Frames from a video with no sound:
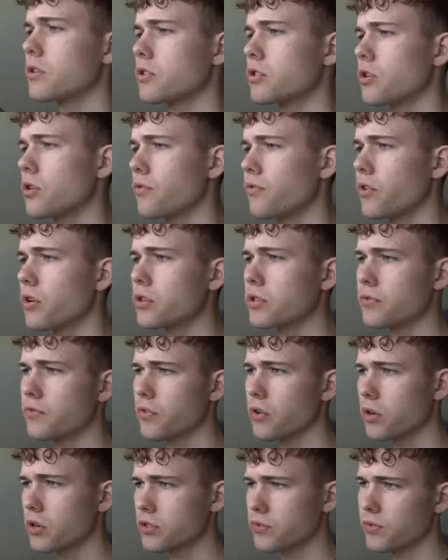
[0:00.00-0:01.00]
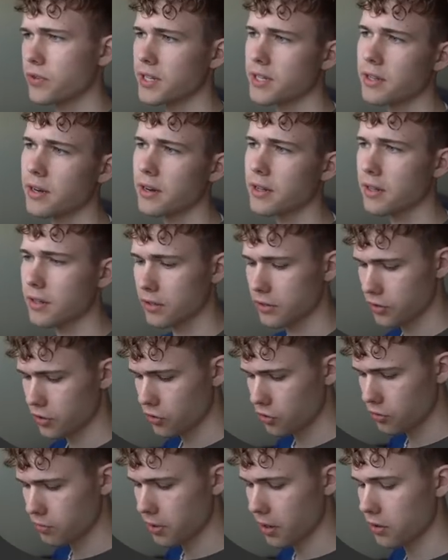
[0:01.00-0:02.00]
So first, of course, we need a little
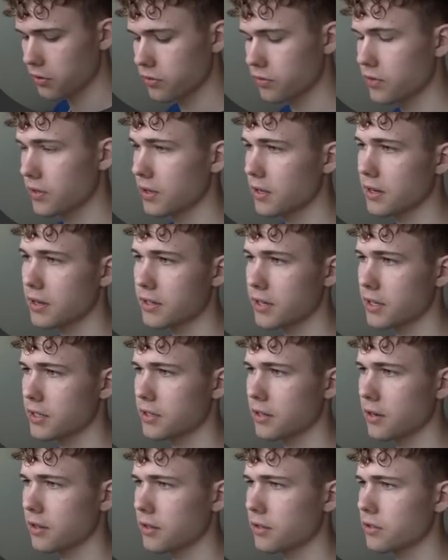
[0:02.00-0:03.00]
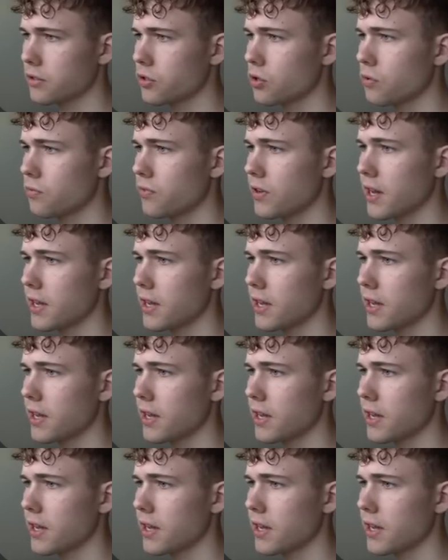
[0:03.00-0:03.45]
tube. How do we create a little tube?